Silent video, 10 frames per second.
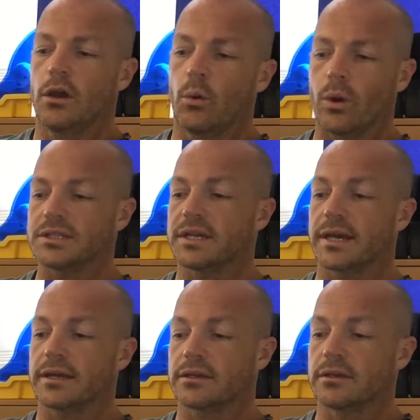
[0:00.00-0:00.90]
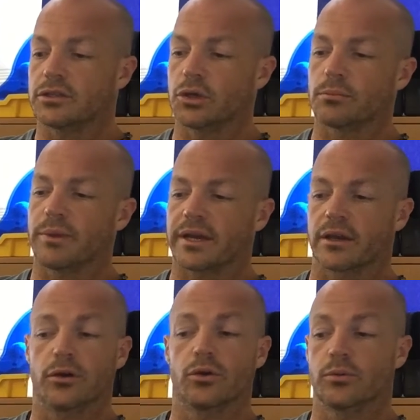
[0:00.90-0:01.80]
One day, John
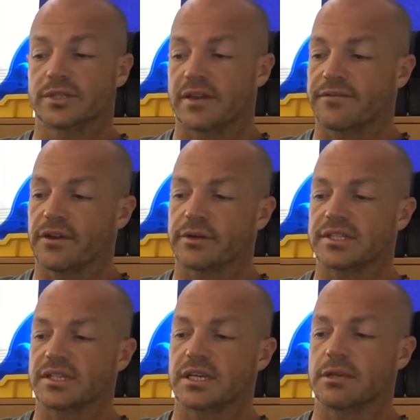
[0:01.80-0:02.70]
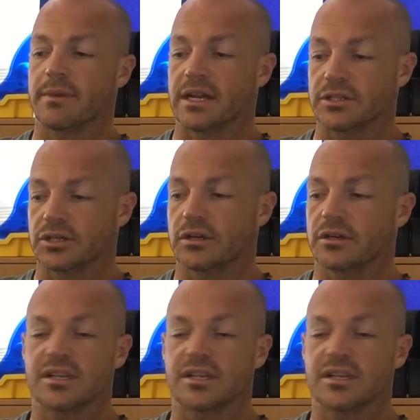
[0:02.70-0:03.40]
Becker, who was a very senior manager,